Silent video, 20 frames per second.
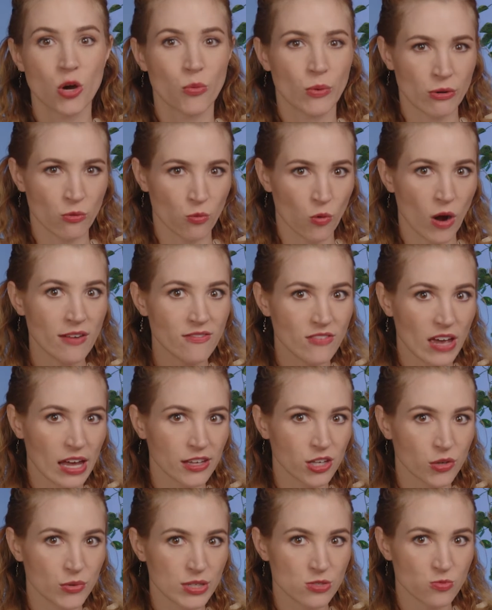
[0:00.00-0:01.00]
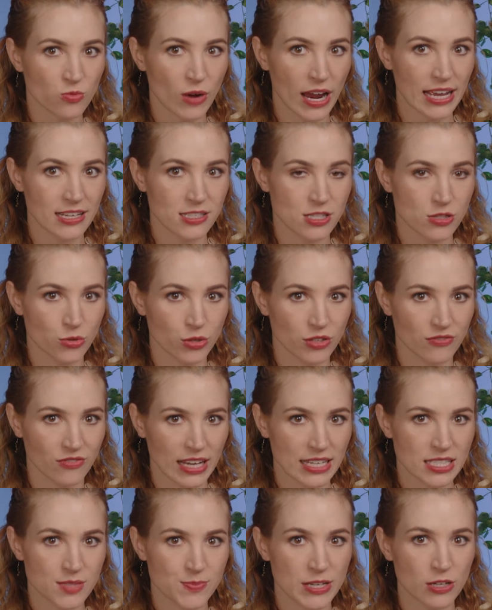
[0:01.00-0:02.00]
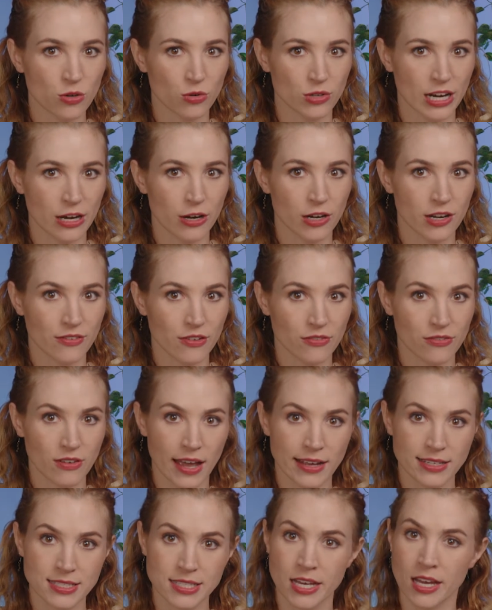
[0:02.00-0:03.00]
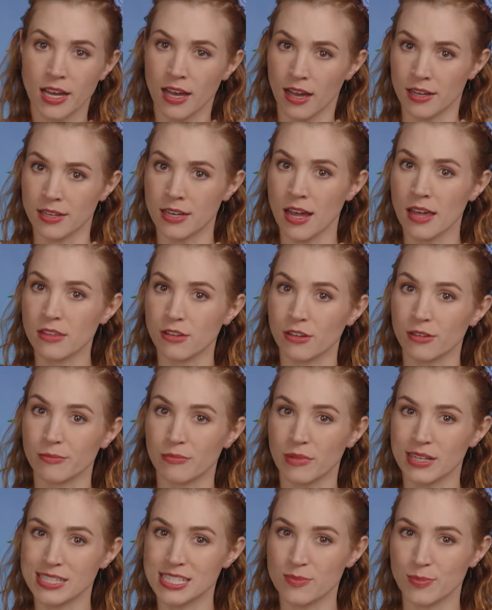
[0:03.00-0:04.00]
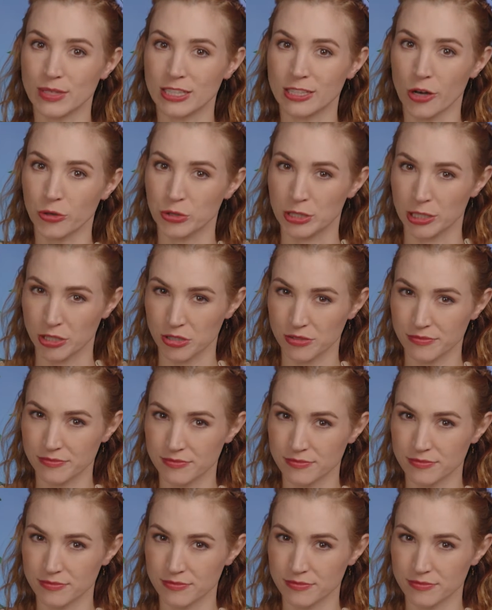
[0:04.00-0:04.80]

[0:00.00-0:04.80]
When one value is raised through advancement or narrative effect, another must be lowered.